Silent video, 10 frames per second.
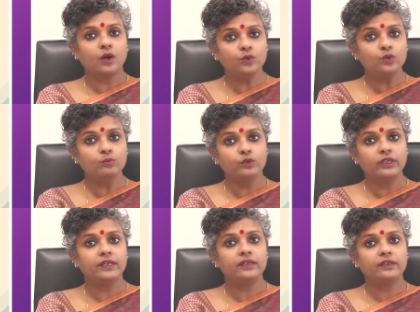How do
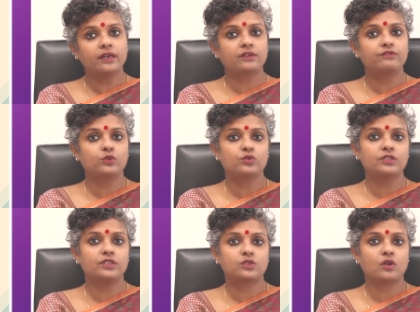Mullerian duct
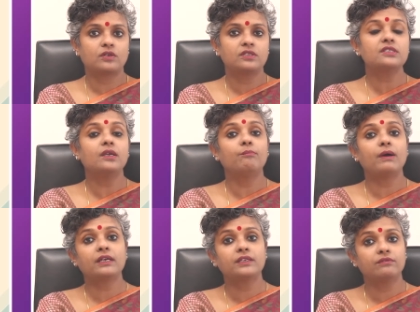fusion disorders
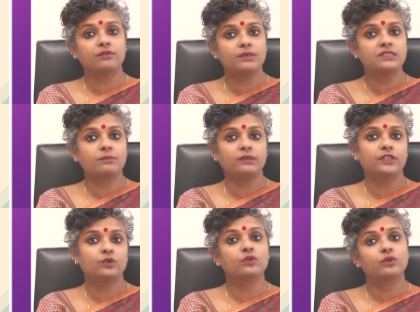impact a woman's
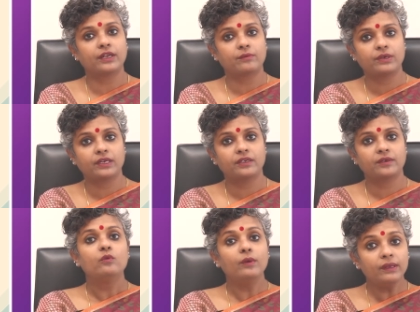ability to, to get pregnant?
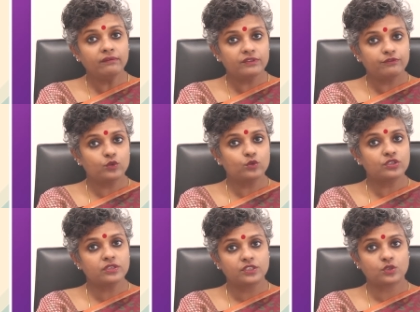Women with
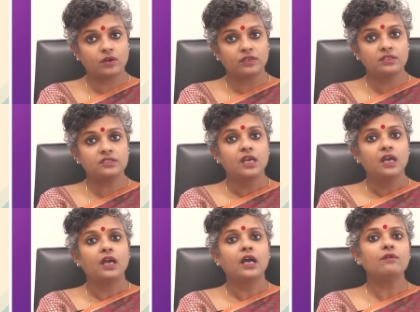fusion disorders
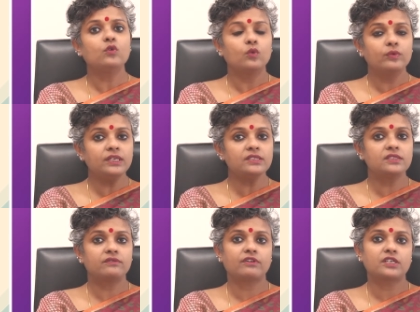have ovaries
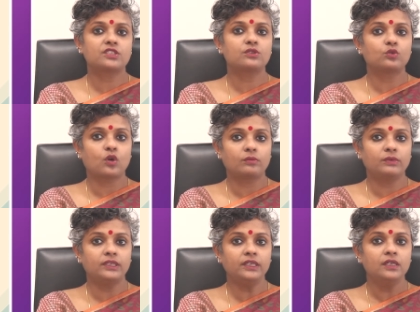that function
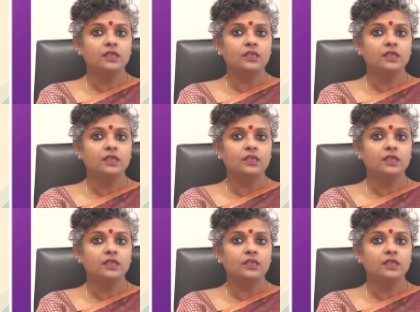normally